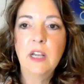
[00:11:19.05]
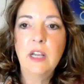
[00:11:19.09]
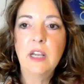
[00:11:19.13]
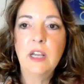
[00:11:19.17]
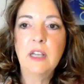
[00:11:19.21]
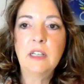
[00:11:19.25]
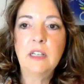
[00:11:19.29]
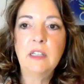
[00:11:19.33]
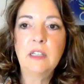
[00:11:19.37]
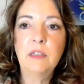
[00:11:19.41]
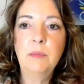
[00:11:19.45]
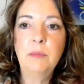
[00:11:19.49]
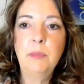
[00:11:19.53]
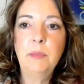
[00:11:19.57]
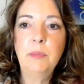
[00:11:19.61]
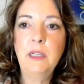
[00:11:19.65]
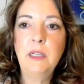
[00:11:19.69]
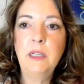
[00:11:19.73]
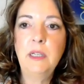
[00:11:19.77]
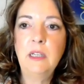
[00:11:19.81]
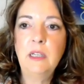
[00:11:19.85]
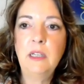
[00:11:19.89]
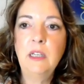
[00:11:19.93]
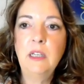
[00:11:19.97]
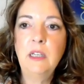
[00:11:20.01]
it could
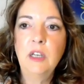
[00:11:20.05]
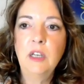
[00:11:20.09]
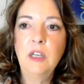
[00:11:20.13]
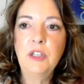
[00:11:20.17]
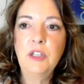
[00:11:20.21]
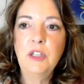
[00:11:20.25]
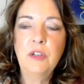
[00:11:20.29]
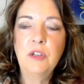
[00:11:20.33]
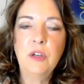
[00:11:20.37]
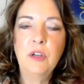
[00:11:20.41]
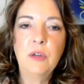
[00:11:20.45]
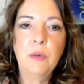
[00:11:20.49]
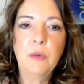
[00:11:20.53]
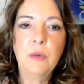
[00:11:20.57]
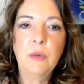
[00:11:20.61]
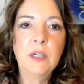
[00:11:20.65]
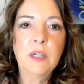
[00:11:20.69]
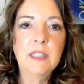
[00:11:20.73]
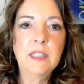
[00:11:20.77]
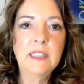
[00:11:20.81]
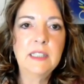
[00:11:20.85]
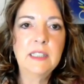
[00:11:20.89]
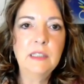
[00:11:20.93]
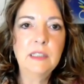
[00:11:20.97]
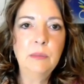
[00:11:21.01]
be, a
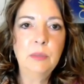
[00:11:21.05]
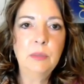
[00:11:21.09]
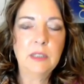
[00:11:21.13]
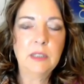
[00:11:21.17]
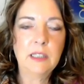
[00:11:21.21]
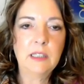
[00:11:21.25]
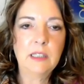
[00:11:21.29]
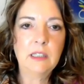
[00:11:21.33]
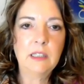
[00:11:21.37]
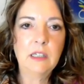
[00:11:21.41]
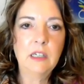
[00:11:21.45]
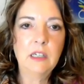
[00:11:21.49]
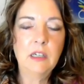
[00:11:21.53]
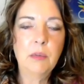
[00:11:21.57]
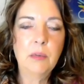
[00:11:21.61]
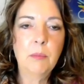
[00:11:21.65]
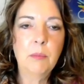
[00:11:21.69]
sibling,